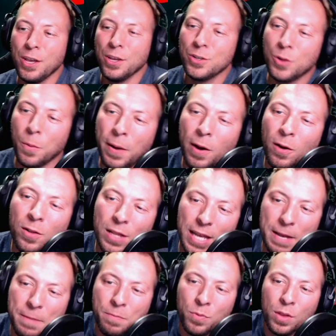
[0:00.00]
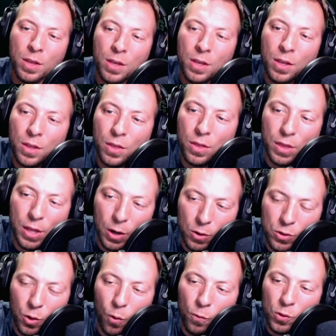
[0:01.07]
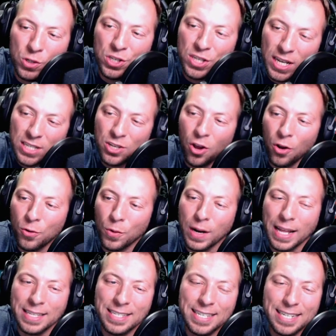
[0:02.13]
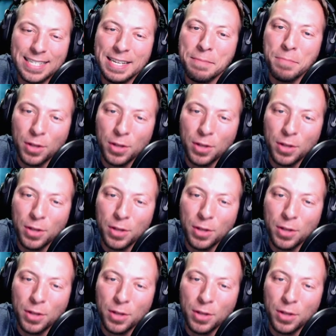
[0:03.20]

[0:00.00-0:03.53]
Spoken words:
So apparently, there's over $660